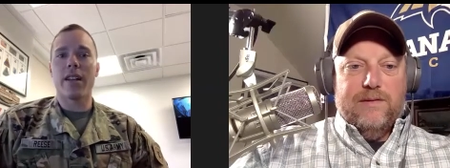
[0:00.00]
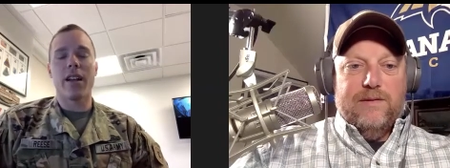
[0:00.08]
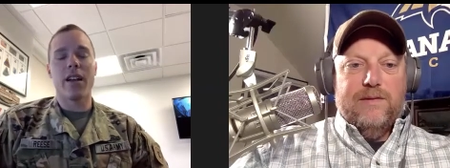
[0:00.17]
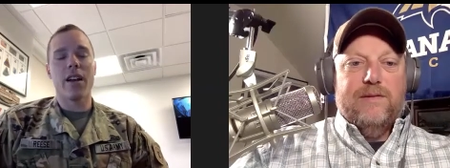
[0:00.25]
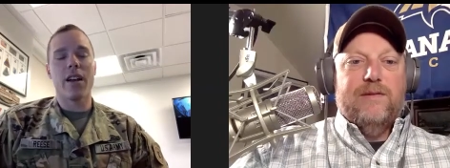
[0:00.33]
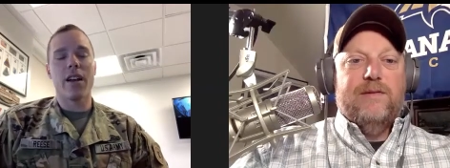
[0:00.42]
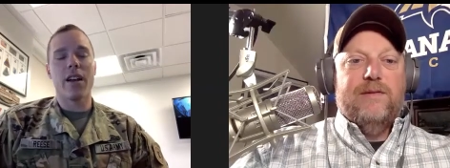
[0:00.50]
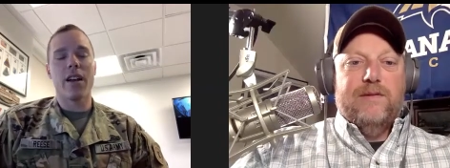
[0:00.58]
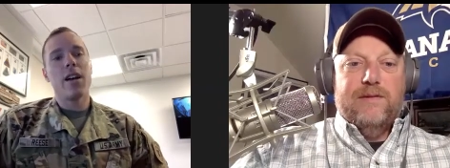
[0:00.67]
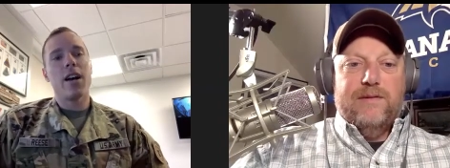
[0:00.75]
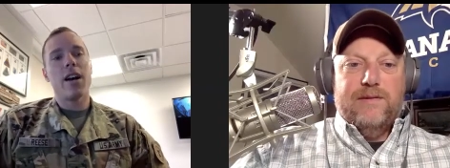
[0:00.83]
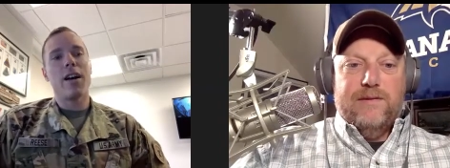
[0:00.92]
Speaker 1: I cover
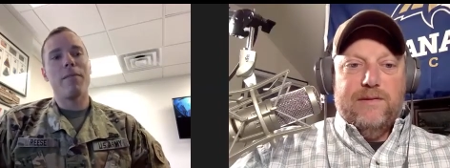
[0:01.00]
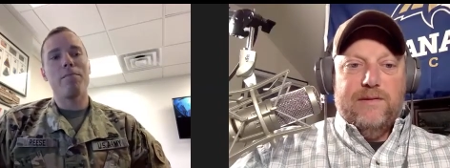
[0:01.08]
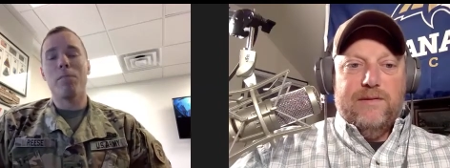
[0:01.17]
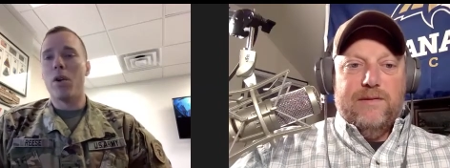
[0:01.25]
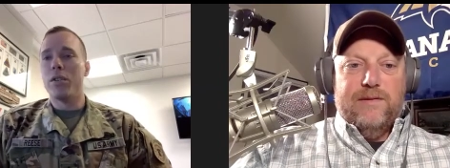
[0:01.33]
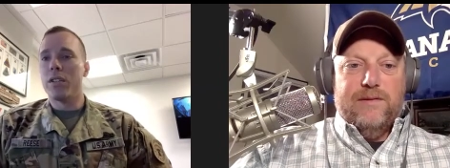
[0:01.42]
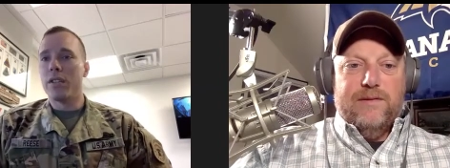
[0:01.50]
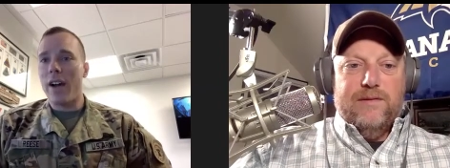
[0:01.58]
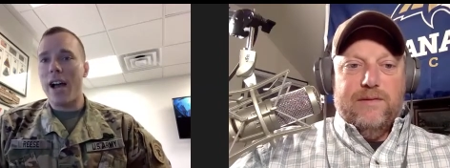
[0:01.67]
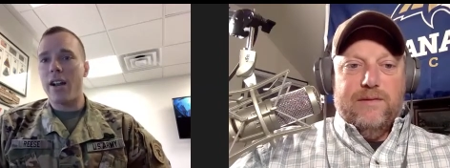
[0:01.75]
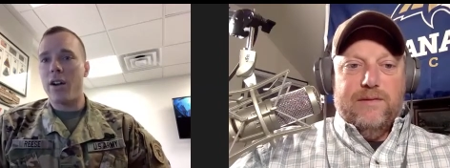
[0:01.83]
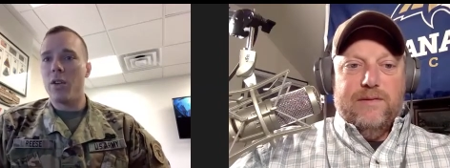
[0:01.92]
um, most
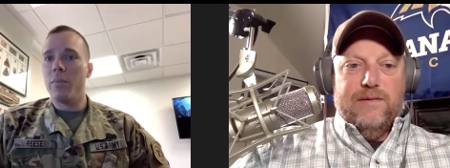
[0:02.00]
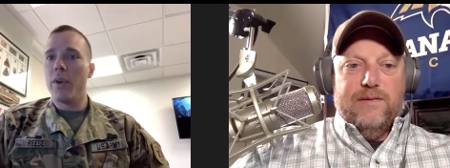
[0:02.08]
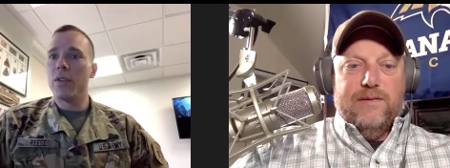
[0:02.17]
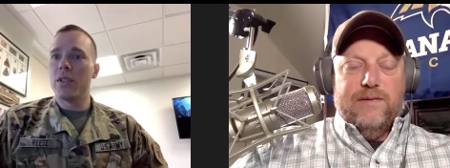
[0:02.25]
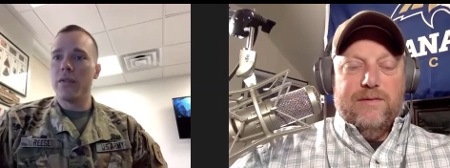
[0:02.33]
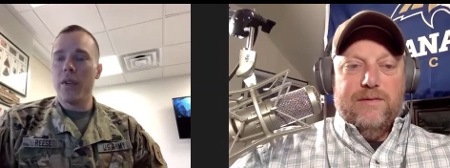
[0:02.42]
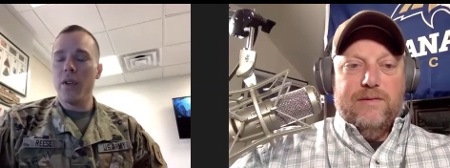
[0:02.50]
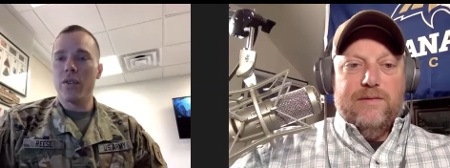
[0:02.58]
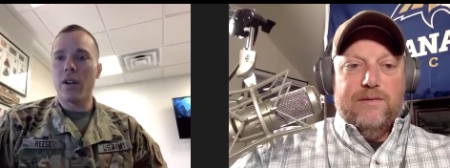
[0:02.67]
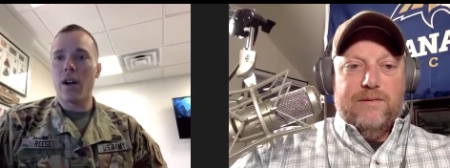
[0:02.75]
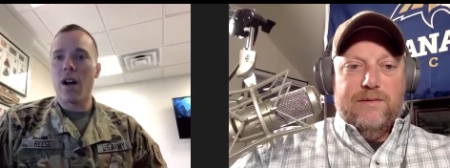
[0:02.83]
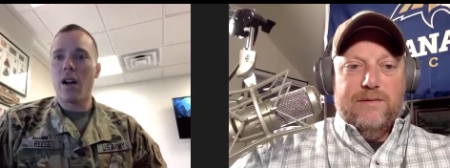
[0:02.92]
of Idaho, most of
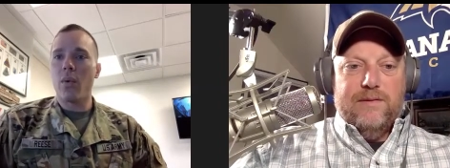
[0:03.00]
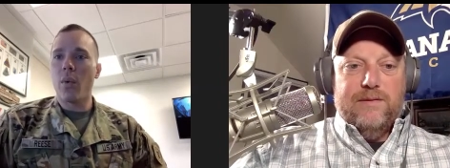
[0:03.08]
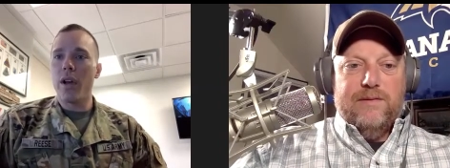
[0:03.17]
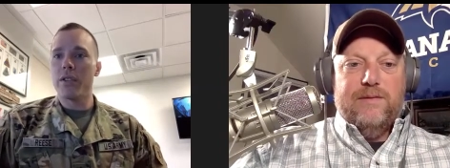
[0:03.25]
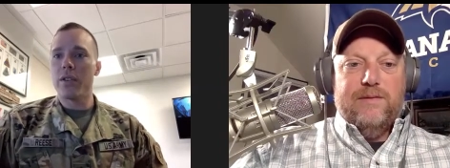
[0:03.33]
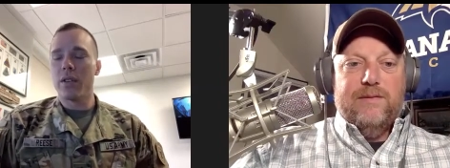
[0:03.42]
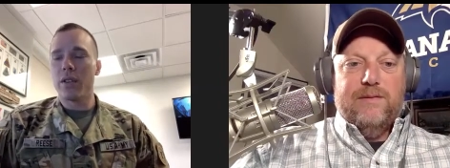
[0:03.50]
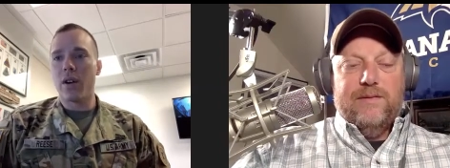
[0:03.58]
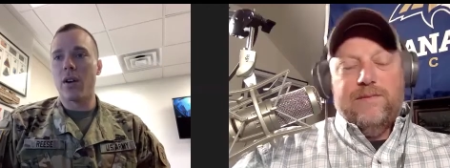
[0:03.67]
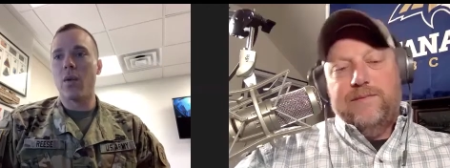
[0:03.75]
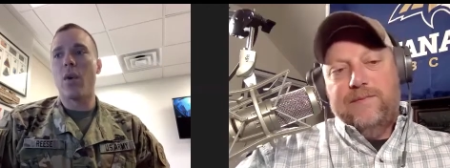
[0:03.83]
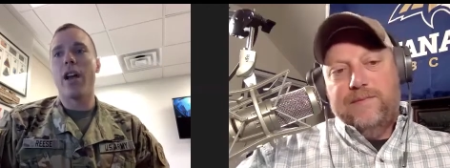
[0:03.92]
Utah, western
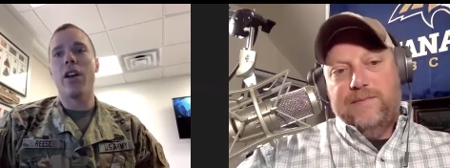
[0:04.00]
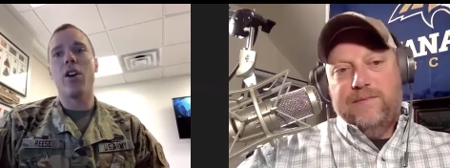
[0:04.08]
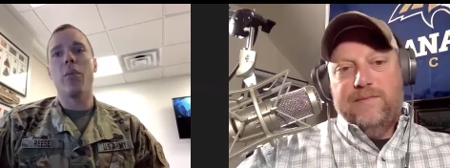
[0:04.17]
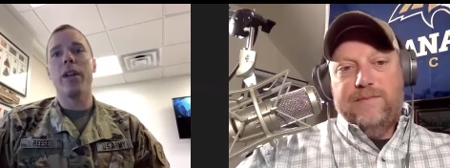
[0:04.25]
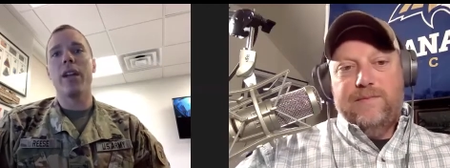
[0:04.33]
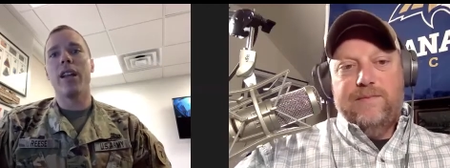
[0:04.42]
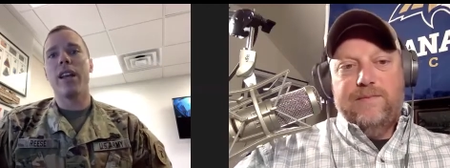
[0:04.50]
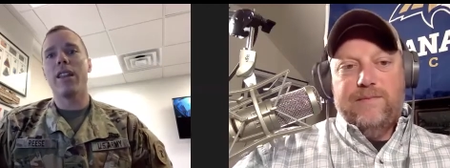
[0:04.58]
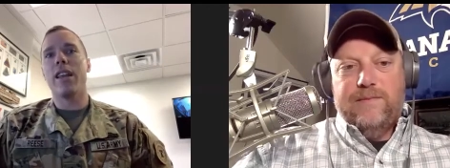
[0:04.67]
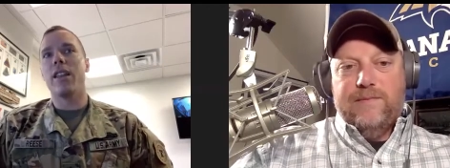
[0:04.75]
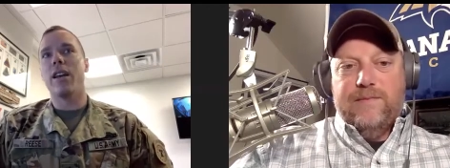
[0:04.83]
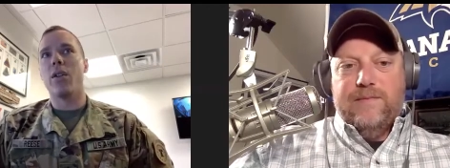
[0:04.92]
third of Wyoming,
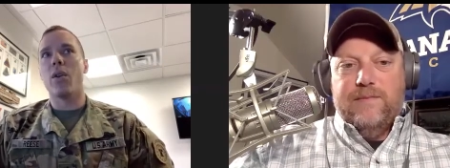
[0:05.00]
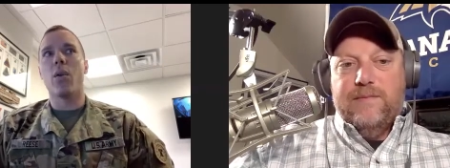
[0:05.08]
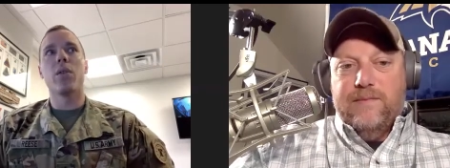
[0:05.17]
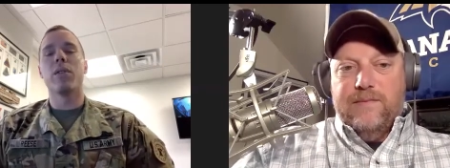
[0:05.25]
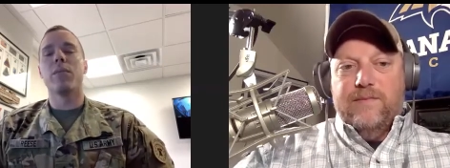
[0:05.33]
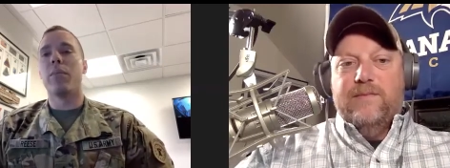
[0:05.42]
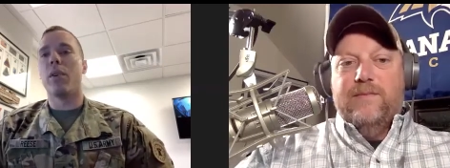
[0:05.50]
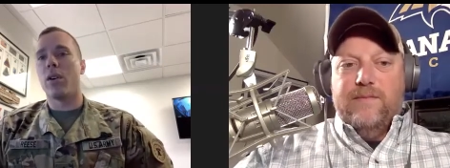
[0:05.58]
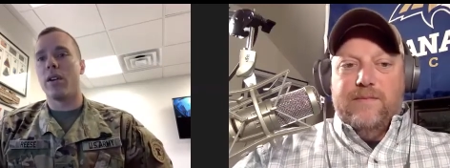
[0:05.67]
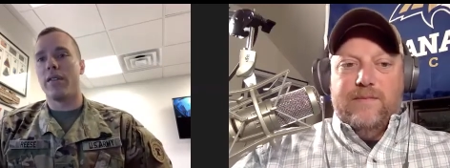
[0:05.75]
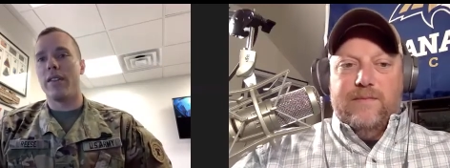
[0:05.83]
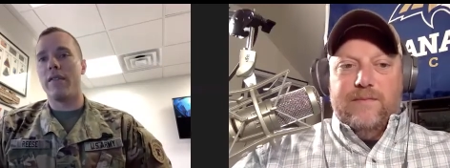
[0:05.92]
and then the northern
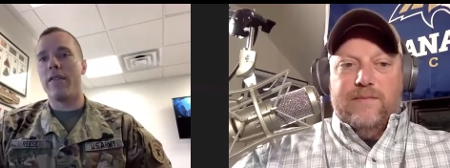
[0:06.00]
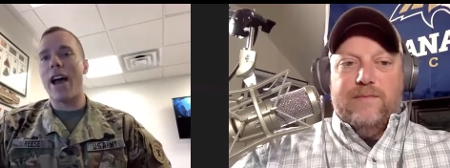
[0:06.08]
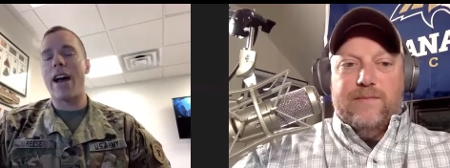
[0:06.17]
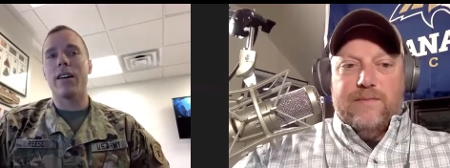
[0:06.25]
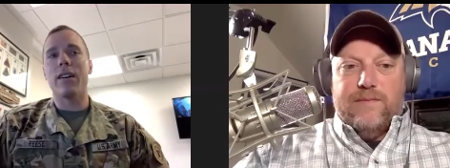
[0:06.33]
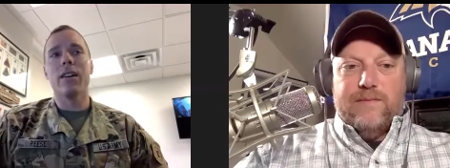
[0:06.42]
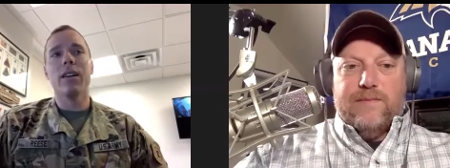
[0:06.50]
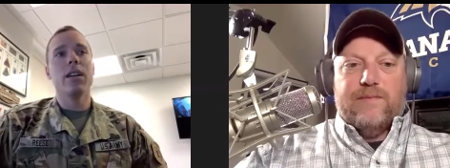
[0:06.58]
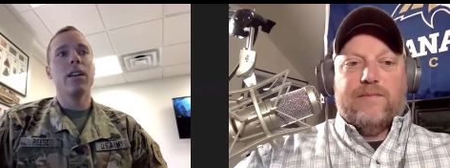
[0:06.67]
part of Nevada.